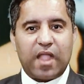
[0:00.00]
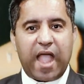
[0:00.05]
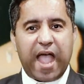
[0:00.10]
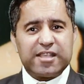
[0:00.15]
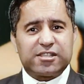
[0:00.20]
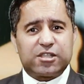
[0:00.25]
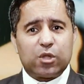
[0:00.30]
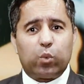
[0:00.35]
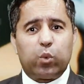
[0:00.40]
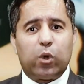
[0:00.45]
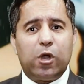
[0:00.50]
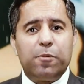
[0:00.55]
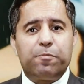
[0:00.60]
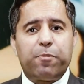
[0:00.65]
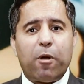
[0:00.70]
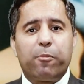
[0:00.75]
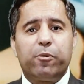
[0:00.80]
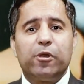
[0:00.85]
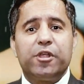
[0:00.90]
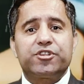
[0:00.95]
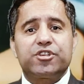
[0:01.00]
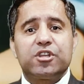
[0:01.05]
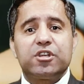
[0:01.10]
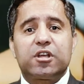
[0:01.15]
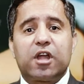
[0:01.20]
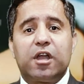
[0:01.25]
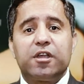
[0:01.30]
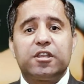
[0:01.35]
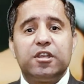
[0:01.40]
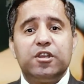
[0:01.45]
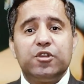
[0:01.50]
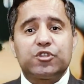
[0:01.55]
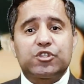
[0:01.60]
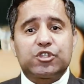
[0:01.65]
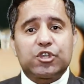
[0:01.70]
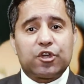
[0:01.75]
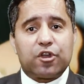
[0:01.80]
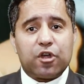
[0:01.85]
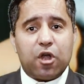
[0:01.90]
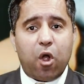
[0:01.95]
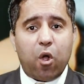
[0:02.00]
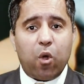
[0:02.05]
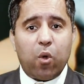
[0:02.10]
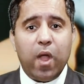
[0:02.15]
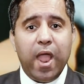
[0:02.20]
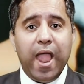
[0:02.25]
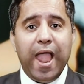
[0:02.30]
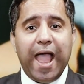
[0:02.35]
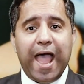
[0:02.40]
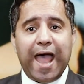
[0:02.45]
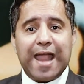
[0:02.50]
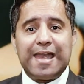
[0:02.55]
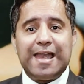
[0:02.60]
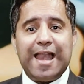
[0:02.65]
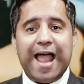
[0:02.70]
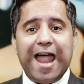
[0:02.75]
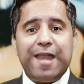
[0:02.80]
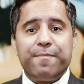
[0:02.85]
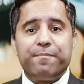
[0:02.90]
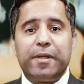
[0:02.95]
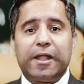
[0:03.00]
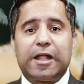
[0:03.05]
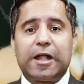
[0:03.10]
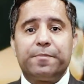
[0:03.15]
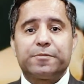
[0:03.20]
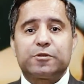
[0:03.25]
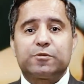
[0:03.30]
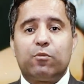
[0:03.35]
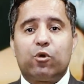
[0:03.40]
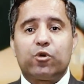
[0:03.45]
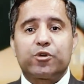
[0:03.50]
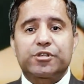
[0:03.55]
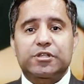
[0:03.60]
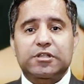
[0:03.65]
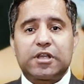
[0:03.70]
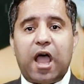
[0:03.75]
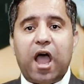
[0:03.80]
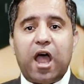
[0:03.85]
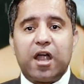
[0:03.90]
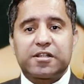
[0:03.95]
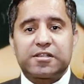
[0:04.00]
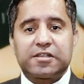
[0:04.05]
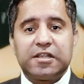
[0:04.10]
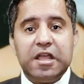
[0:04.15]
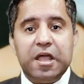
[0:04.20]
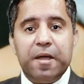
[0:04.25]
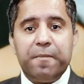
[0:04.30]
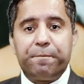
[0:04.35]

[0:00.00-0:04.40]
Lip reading: As the world population continues to grow and land becomes more scarce,